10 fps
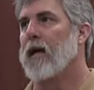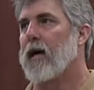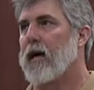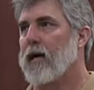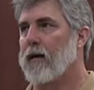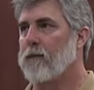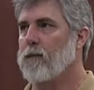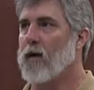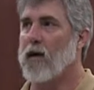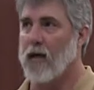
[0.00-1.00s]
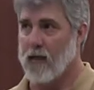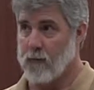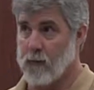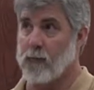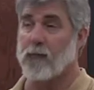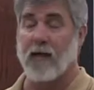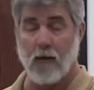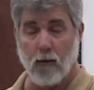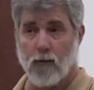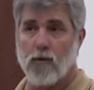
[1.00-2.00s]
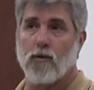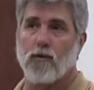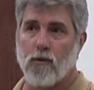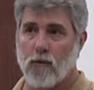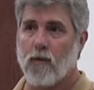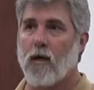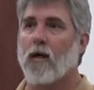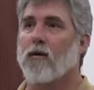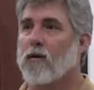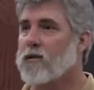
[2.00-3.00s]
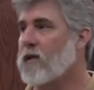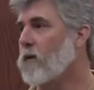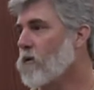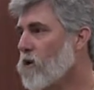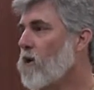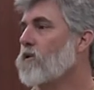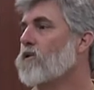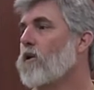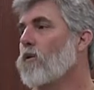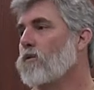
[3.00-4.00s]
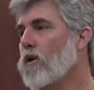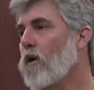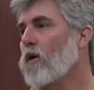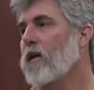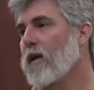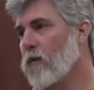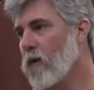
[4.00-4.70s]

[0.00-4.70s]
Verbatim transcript: Um, unbeknownst to Congress, he was also talking